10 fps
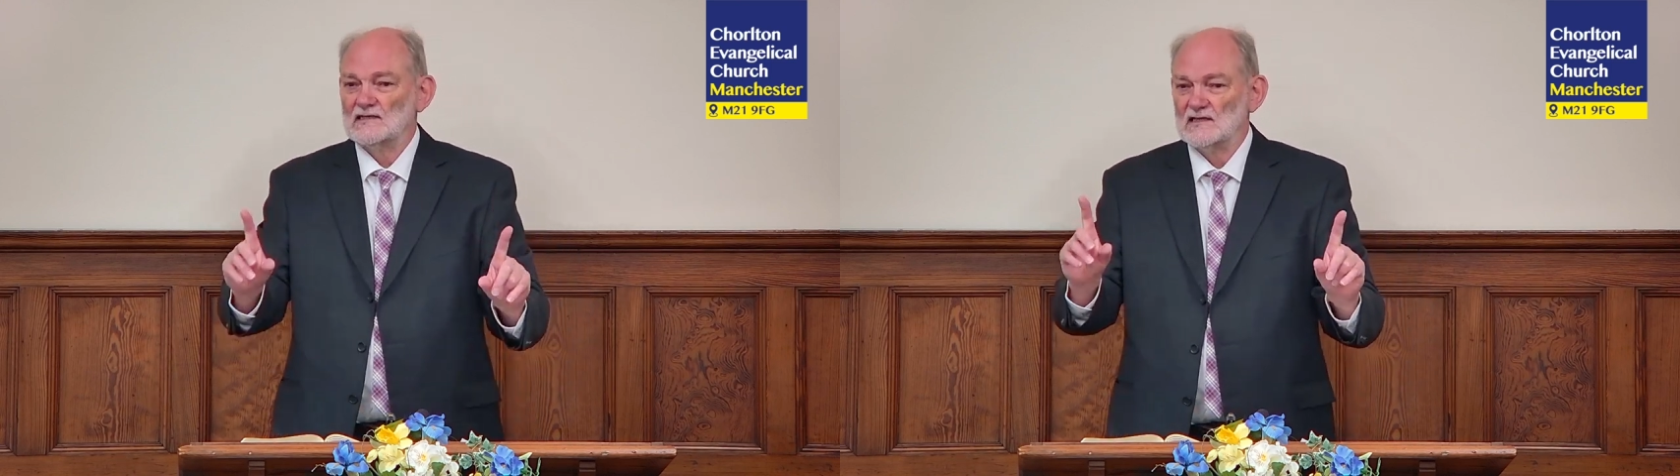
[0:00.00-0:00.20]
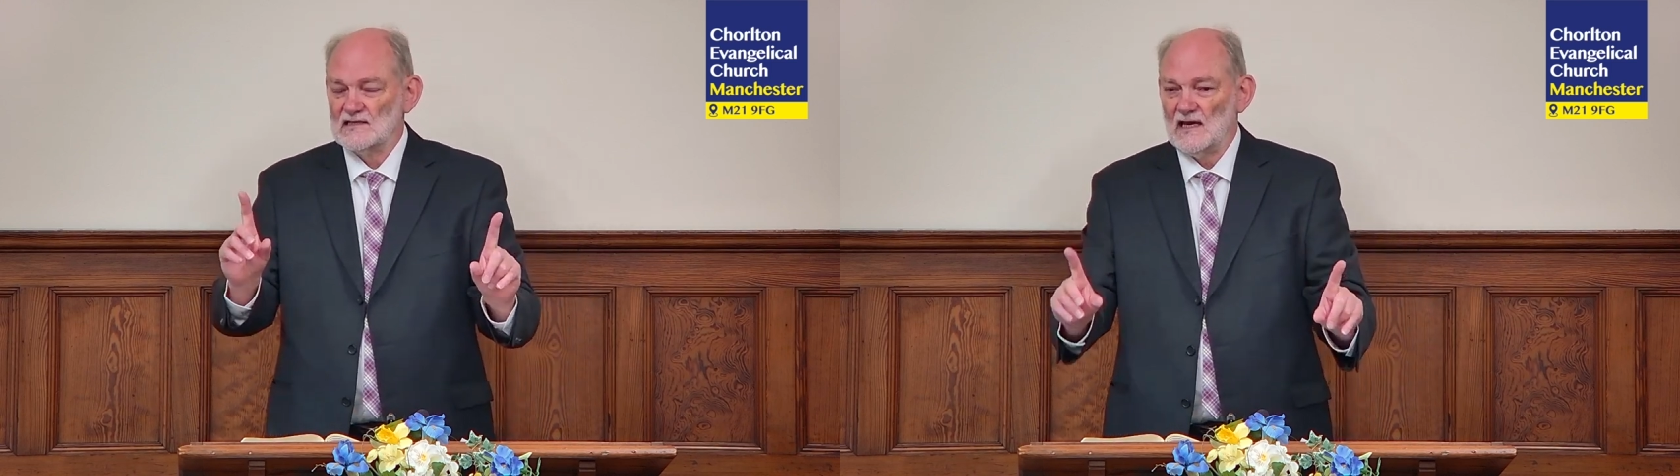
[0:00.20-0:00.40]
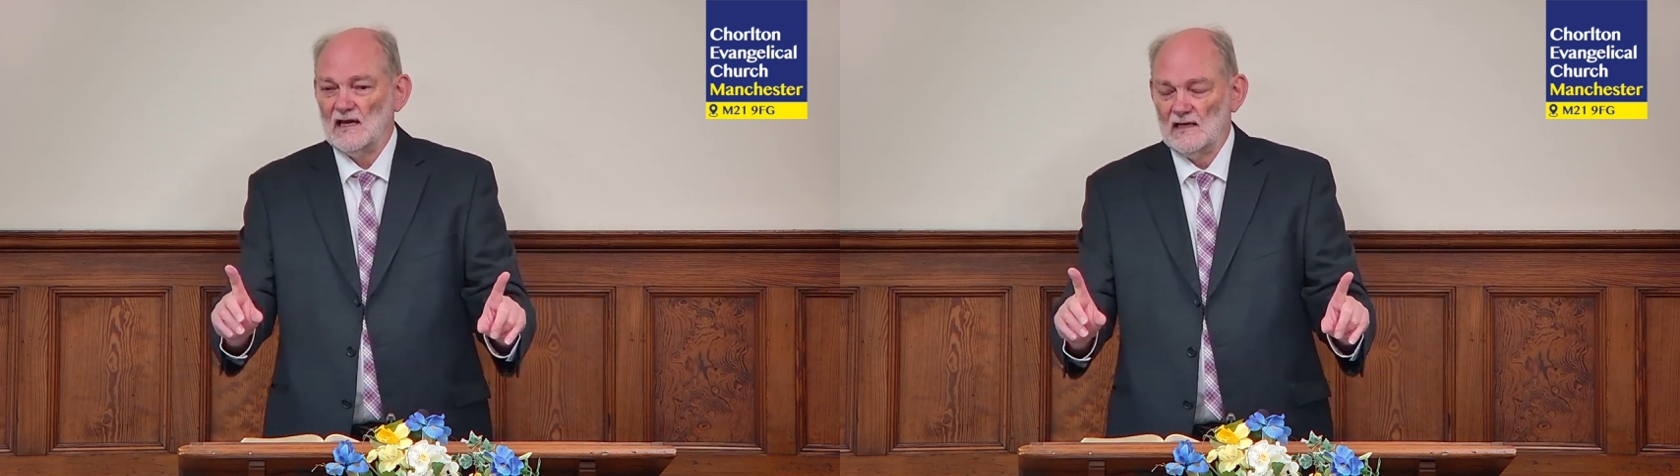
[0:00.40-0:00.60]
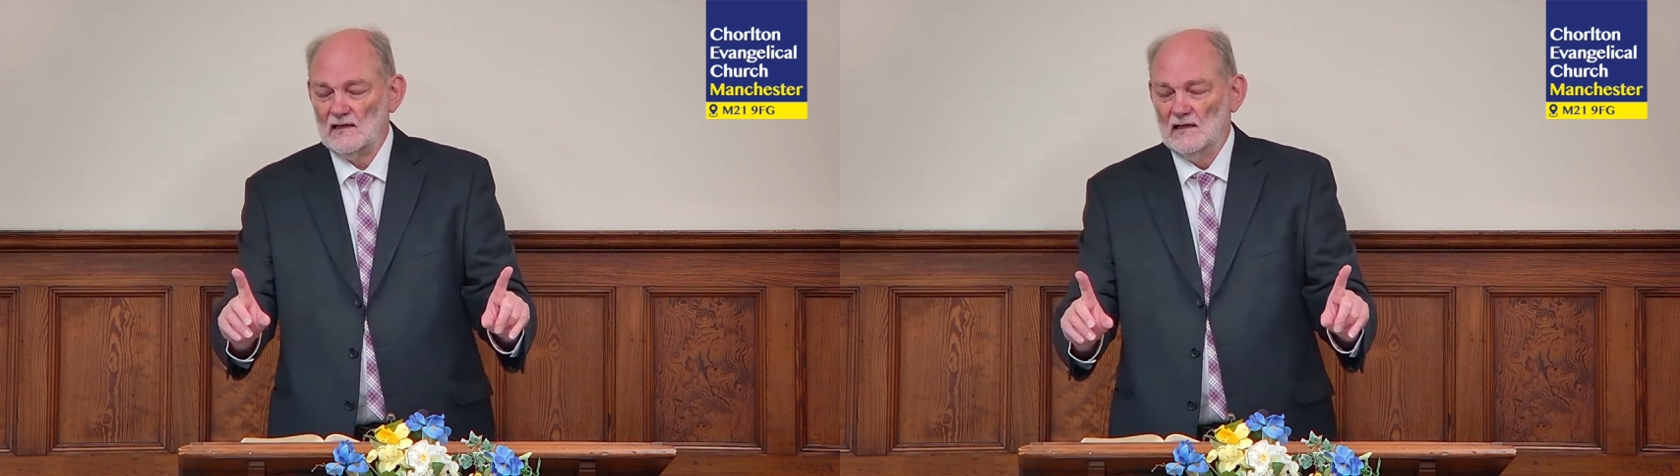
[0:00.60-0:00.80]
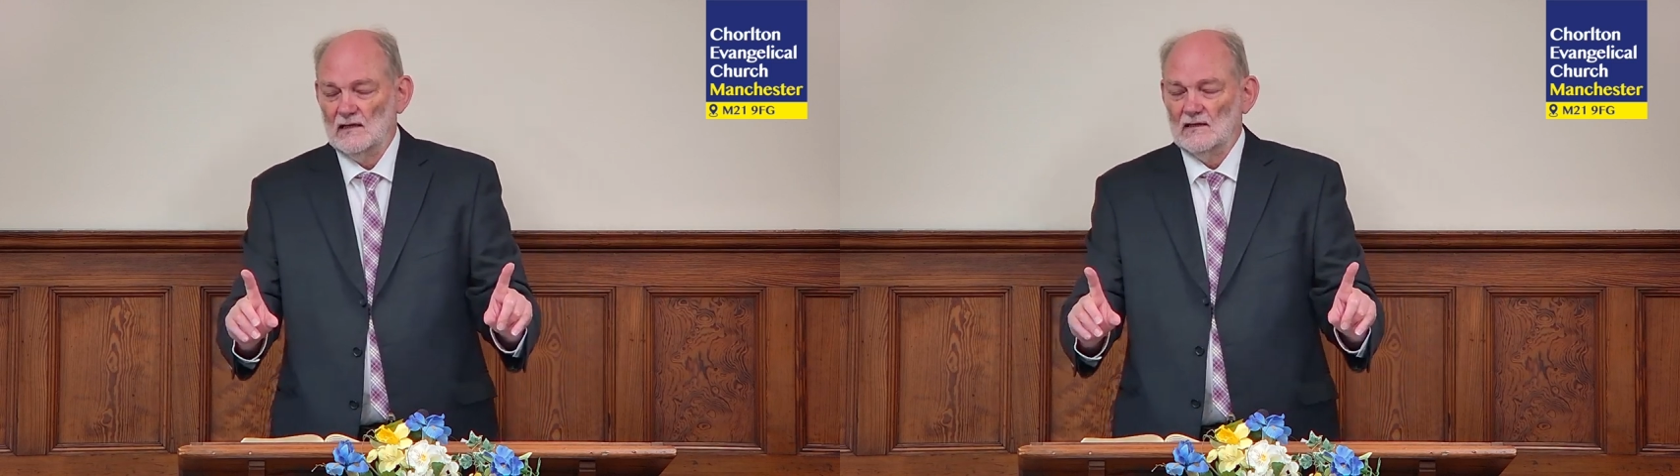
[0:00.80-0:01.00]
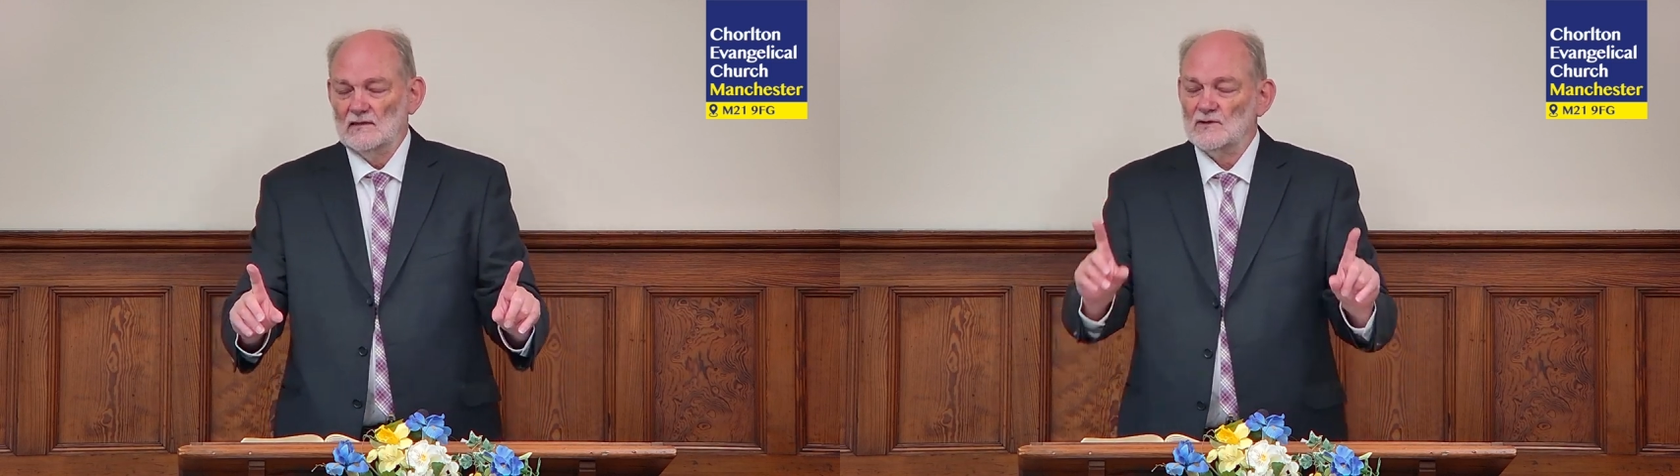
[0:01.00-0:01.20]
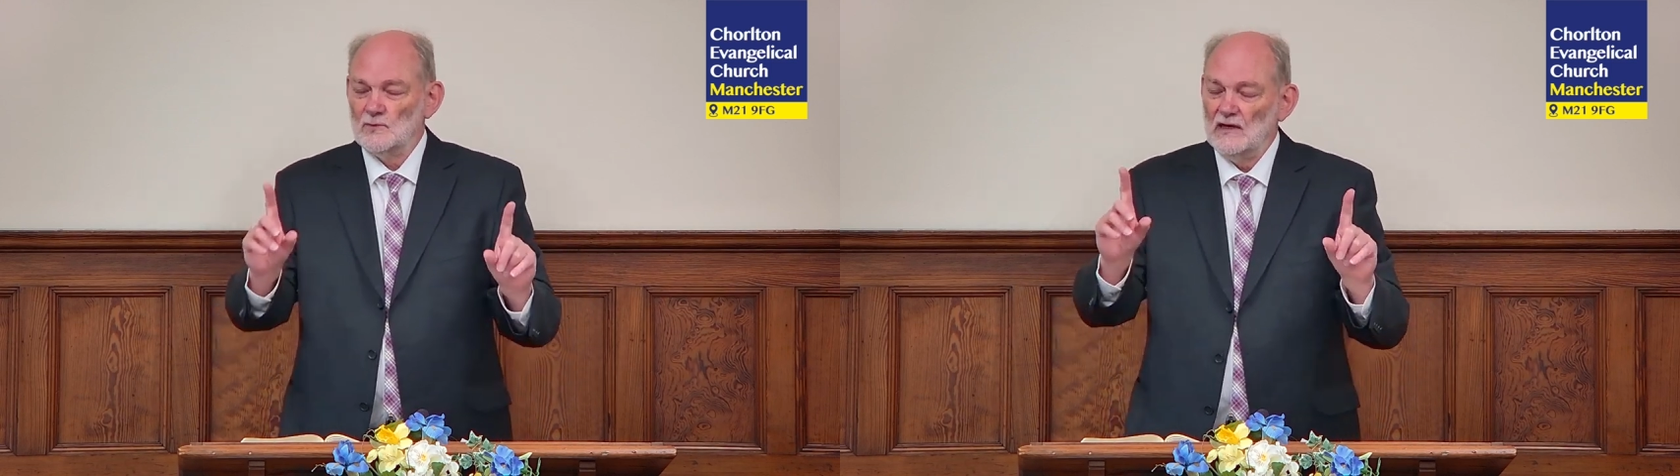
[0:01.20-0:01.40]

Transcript: the day that we